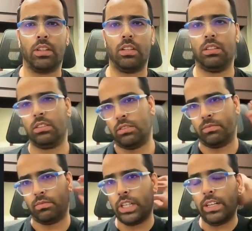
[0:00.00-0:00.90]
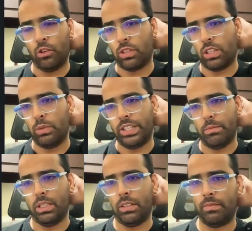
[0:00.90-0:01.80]
thread local
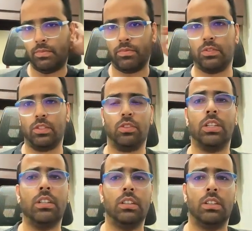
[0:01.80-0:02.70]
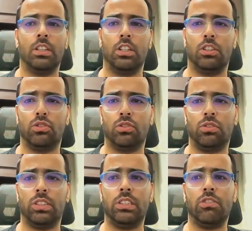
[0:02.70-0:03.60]
variable. Okay, so
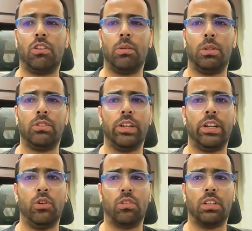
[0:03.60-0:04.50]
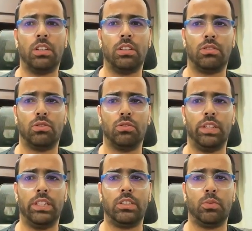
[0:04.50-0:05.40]
this is all about thread local. So
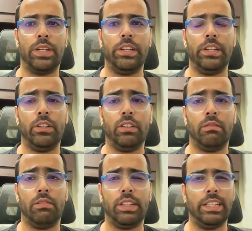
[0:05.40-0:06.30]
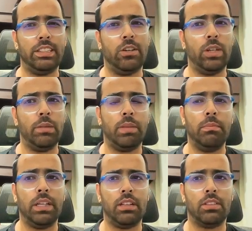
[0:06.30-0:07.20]
it's very easy to
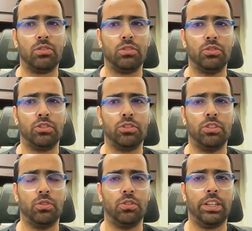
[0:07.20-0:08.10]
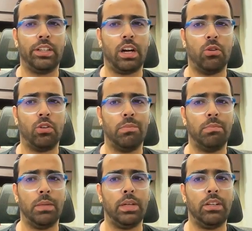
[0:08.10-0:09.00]
implement, so you should know like how to
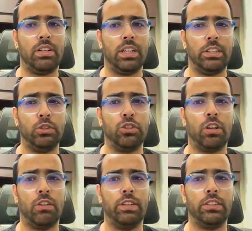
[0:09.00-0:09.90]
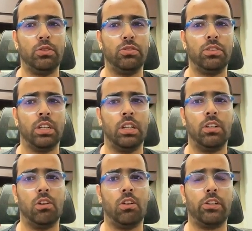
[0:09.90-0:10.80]
implement, and you should always use
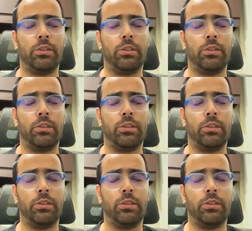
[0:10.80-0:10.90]
dot